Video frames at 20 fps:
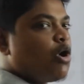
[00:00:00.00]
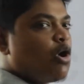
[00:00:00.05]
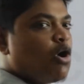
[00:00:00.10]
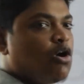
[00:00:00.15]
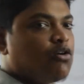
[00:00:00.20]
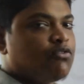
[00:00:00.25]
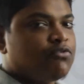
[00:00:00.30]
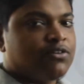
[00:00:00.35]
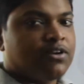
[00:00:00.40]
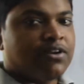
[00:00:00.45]

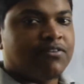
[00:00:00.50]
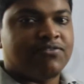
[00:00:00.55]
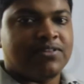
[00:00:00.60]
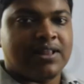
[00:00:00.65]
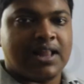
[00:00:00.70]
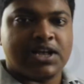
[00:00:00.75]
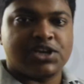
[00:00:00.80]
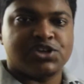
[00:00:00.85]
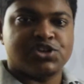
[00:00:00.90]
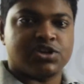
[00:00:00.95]
of
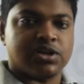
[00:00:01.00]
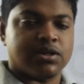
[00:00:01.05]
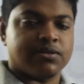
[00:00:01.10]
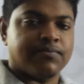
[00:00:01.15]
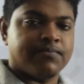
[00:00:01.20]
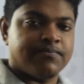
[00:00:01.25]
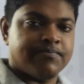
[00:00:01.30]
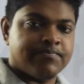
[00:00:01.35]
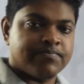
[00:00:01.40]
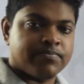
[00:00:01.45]
reflection,
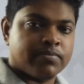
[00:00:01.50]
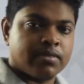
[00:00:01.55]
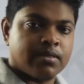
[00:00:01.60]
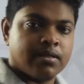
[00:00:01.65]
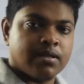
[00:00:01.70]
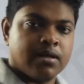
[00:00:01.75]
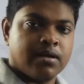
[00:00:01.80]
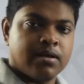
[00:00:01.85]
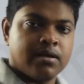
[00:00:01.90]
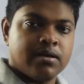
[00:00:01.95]

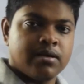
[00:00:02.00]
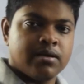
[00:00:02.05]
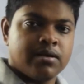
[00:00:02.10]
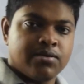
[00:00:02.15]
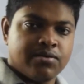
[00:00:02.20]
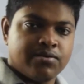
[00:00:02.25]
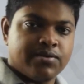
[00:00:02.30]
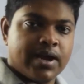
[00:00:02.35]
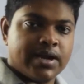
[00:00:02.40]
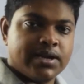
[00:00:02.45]

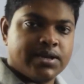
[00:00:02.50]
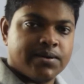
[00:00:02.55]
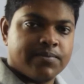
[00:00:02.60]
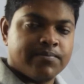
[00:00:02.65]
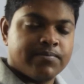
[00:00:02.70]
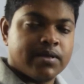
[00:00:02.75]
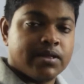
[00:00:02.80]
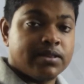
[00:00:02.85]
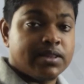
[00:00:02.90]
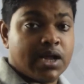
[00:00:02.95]
right?
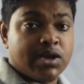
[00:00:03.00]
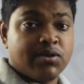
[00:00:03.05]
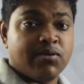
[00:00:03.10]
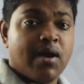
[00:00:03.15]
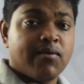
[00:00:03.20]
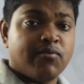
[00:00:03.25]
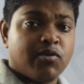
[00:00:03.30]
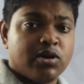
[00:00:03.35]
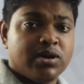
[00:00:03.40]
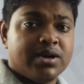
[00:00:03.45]
That we
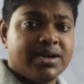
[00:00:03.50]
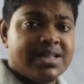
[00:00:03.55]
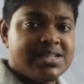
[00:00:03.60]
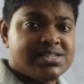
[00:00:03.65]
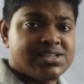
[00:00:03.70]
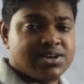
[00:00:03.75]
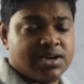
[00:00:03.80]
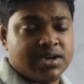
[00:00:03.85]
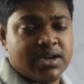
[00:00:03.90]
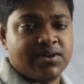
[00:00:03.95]
have already
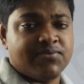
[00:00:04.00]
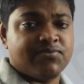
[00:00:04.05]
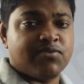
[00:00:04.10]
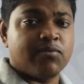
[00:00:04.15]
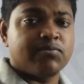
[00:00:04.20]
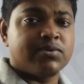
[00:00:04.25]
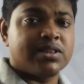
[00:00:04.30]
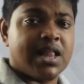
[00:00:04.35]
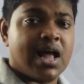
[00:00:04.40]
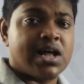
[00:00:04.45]
studied
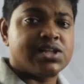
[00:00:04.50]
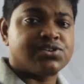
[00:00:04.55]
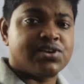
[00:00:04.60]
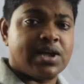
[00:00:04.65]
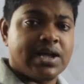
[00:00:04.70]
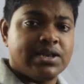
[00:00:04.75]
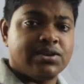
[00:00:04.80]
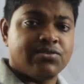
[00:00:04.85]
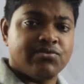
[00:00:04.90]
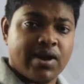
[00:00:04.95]
from class
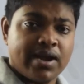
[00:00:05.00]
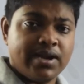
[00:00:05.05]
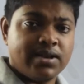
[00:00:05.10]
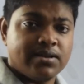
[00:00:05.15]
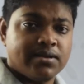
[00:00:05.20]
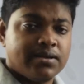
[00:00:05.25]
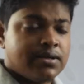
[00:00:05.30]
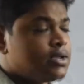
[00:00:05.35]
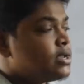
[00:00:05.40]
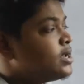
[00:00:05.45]
8, right?
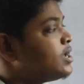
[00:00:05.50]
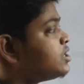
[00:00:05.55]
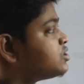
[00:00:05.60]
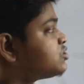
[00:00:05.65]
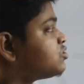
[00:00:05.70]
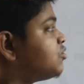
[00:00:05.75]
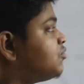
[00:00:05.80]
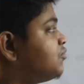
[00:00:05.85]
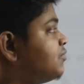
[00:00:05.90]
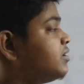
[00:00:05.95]

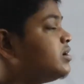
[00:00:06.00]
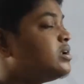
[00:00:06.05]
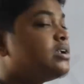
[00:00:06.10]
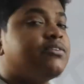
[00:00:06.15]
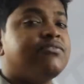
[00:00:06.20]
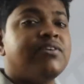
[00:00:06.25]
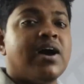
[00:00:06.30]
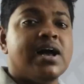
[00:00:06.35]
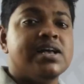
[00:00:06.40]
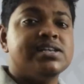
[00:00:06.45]
So we'll
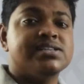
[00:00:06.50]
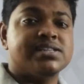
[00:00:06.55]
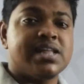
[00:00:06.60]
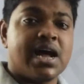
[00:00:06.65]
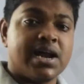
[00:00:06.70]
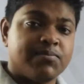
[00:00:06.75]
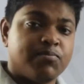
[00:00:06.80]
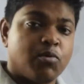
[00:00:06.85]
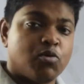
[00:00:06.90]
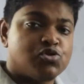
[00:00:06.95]
revise
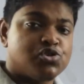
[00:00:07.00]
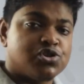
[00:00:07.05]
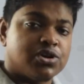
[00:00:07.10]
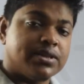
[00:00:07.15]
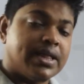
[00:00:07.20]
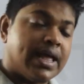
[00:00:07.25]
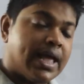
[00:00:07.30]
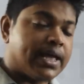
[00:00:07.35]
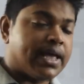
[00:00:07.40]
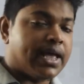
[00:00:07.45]
that
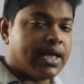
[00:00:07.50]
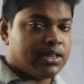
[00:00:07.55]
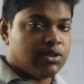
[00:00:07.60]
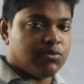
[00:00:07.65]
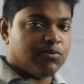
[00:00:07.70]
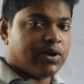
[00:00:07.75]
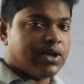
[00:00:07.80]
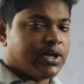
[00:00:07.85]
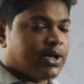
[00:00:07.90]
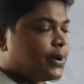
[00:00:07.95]
portion again
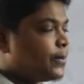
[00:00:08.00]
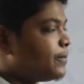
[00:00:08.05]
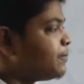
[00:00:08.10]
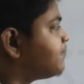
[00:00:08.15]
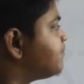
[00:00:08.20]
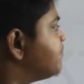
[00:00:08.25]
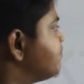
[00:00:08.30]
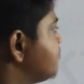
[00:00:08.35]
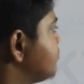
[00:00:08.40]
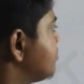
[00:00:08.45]
over here.
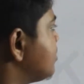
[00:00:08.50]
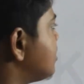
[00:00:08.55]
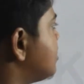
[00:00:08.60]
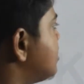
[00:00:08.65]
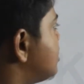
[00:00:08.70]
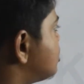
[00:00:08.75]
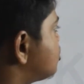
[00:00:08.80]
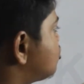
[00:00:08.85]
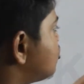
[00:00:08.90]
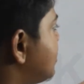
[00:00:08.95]

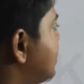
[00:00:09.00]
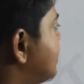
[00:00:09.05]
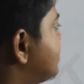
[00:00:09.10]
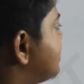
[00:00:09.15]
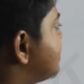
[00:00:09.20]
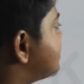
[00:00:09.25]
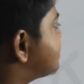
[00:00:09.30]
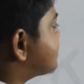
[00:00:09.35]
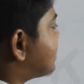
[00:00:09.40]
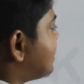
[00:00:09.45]
So in
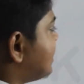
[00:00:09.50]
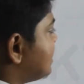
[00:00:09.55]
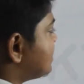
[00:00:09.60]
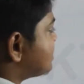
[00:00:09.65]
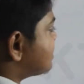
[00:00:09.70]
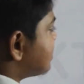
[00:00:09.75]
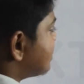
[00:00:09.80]
this case,